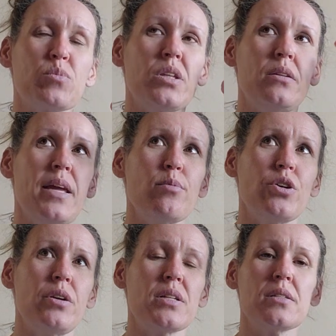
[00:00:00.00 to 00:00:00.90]
the
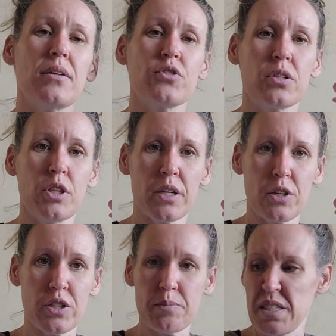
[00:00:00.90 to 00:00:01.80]
neighborhood and stuff to look
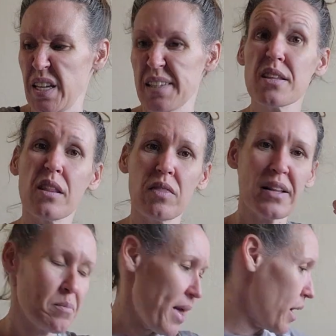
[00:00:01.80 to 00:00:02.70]
at Christmas lights.
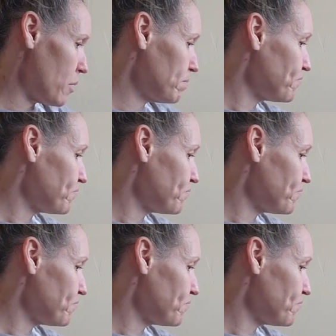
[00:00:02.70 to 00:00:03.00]
That's my hat.